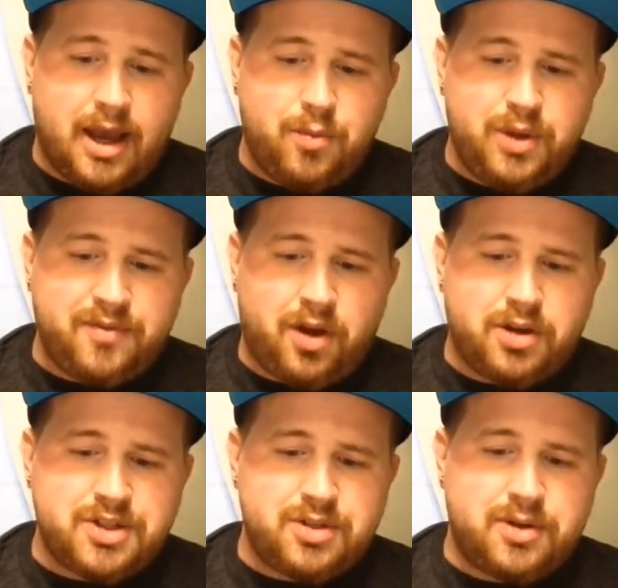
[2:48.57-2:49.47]
We've
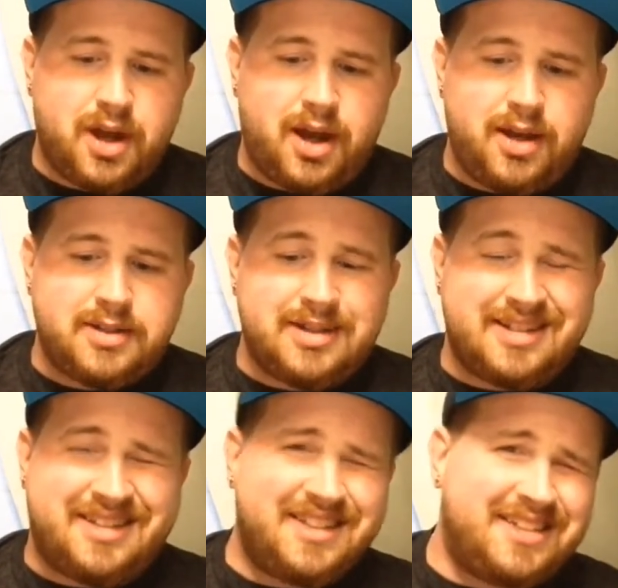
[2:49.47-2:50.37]
also got
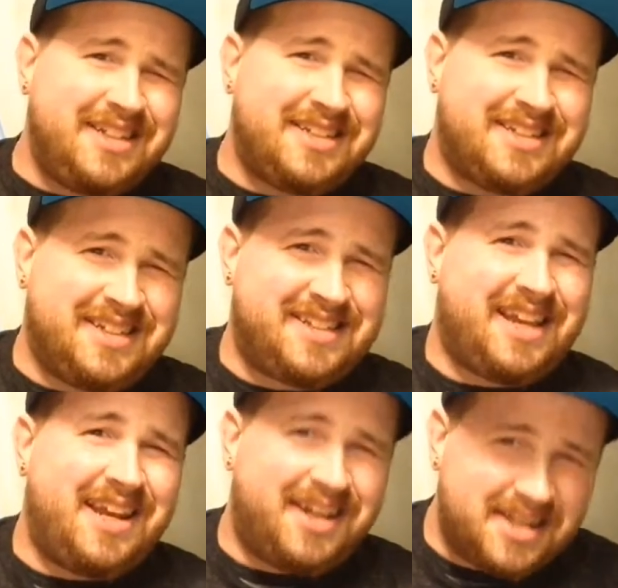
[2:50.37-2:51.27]
Disney's
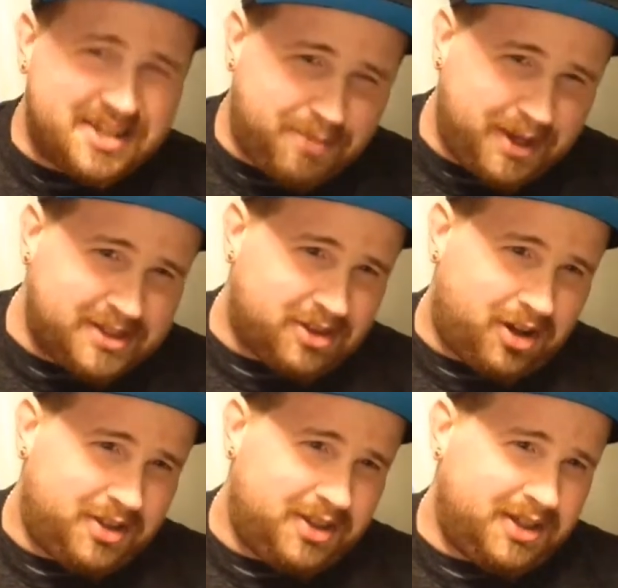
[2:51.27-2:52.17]
Descendants, based
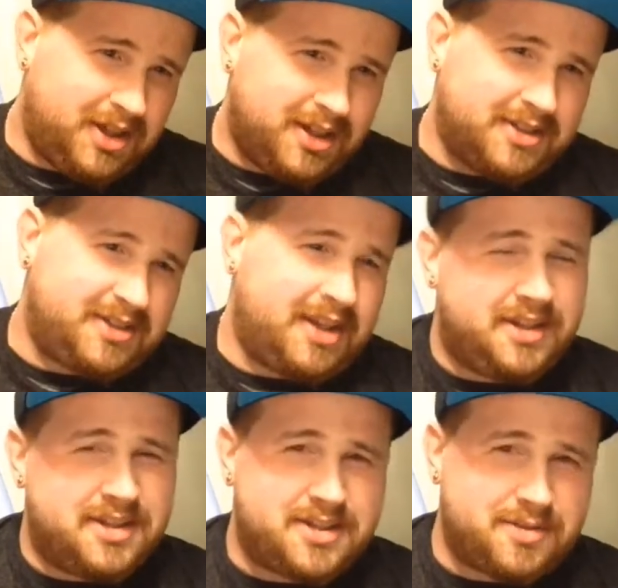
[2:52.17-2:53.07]
on the
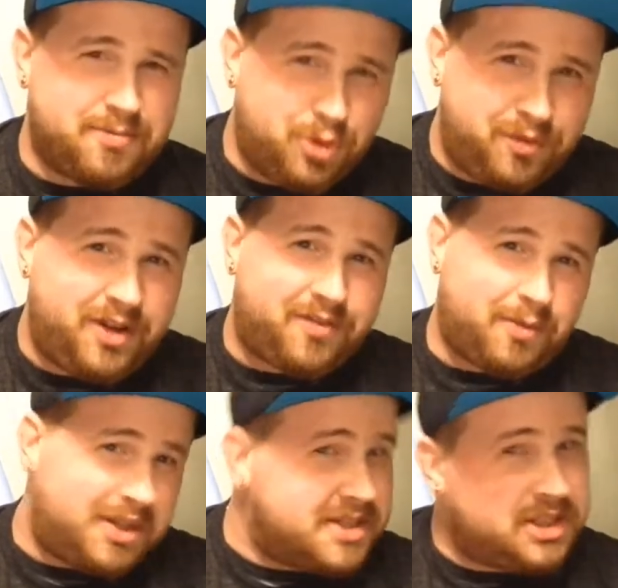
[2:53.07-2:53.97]
Descendants movie from
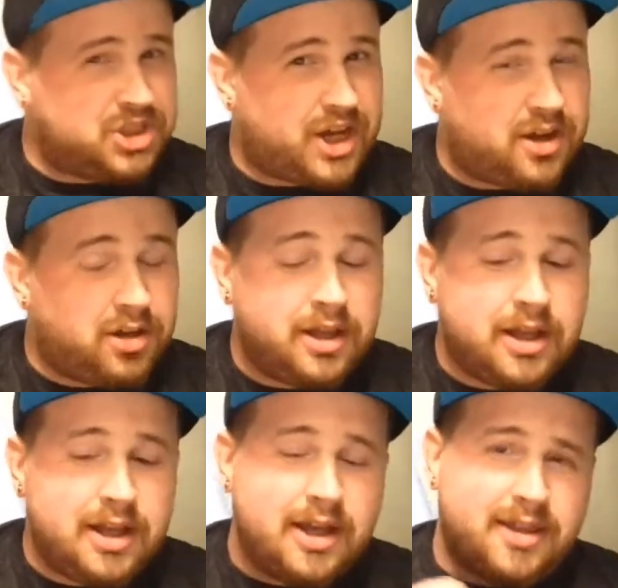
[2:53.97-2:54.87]
the Disney Channel.
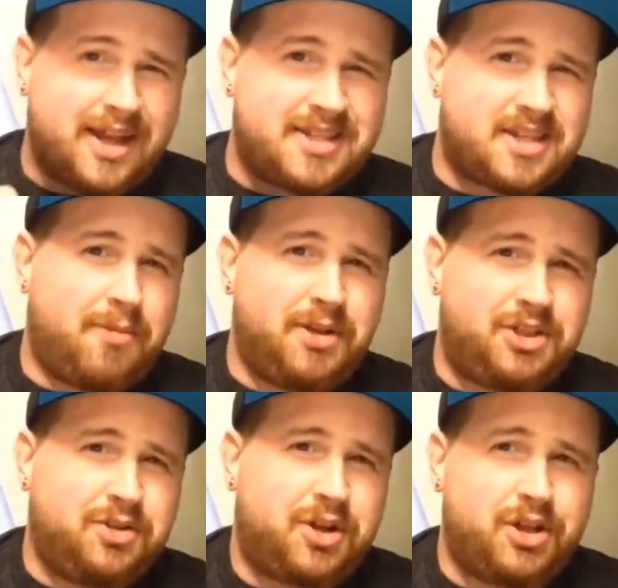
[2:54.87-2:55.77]
That's coming
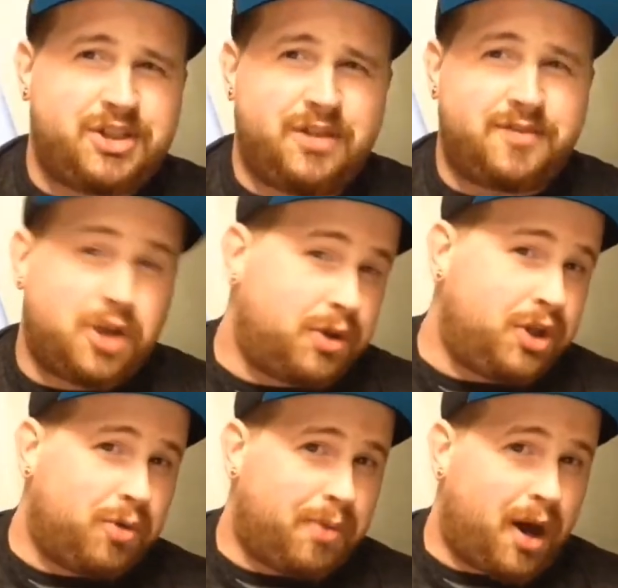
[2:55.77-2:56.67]
to you courtesy of
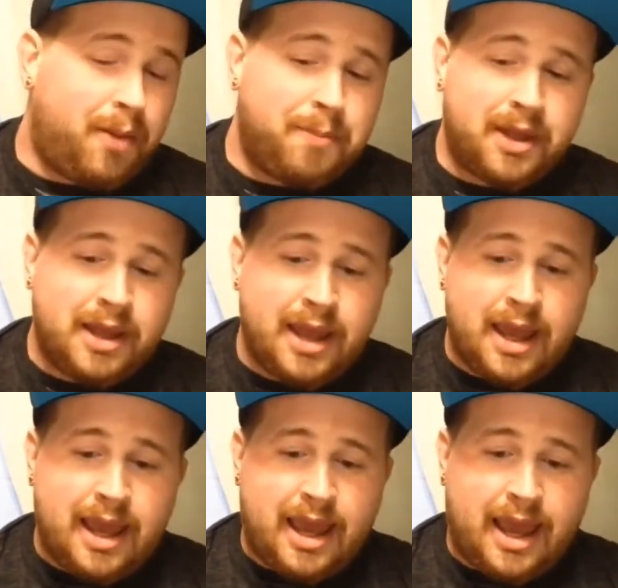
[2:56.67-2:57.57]
Tokyopop.
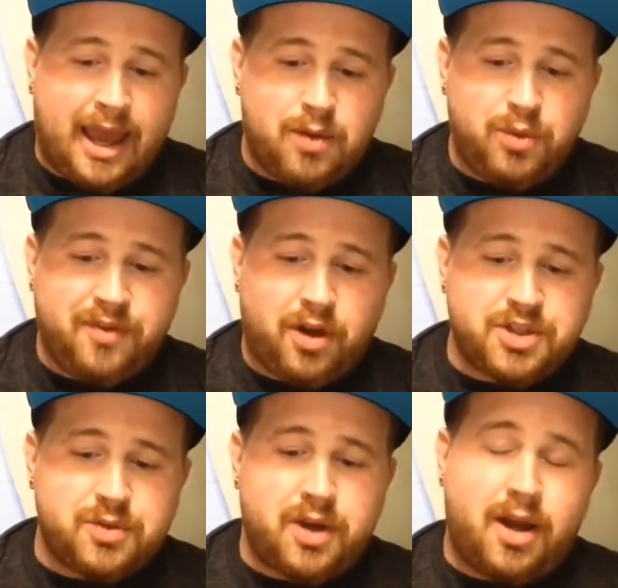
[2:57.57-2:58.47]
And we've
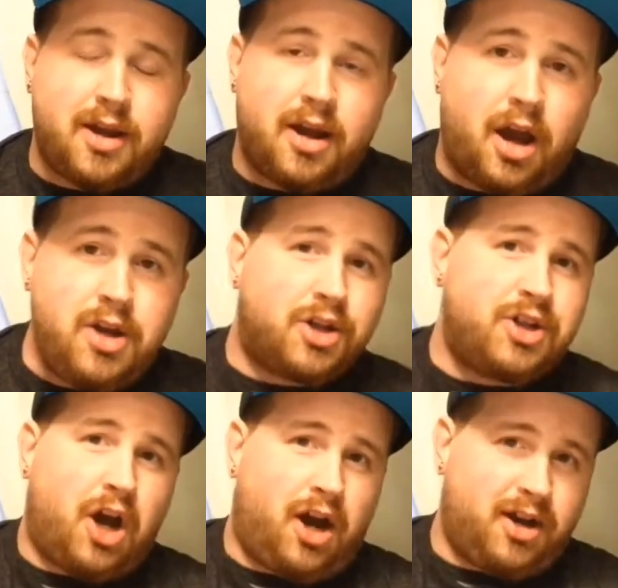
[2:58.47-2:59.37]
also got
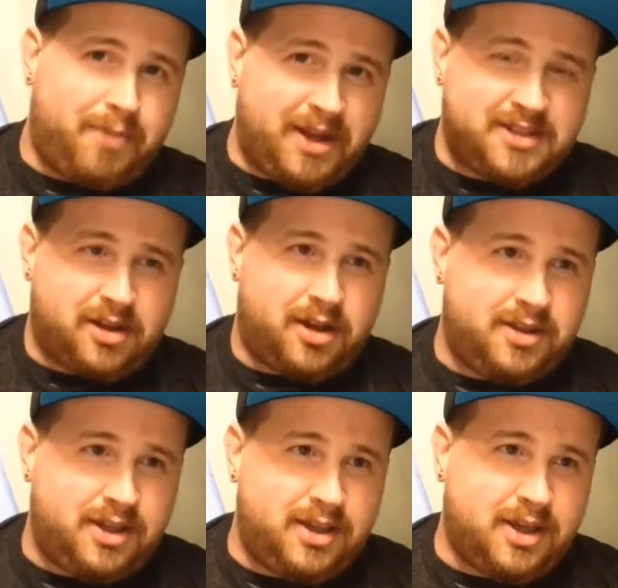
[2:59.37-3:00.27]
Underdog, based on
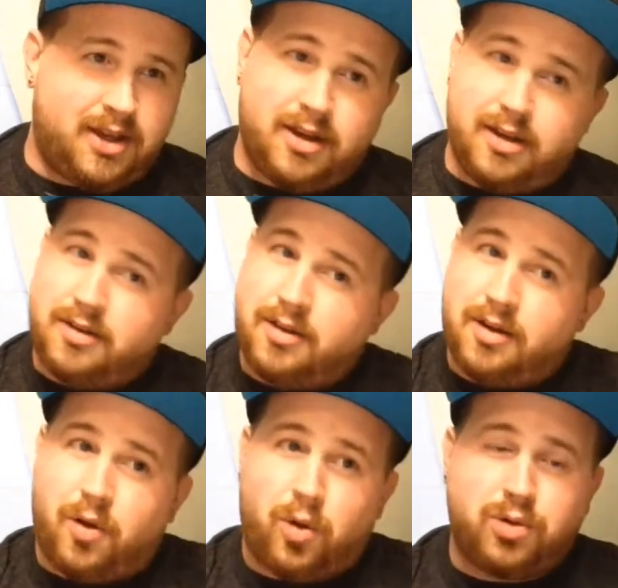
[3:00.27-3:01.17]
the
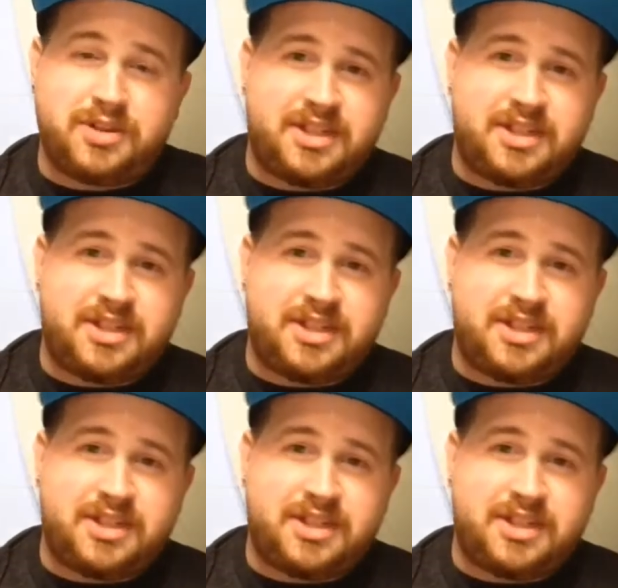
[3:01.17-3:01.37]
old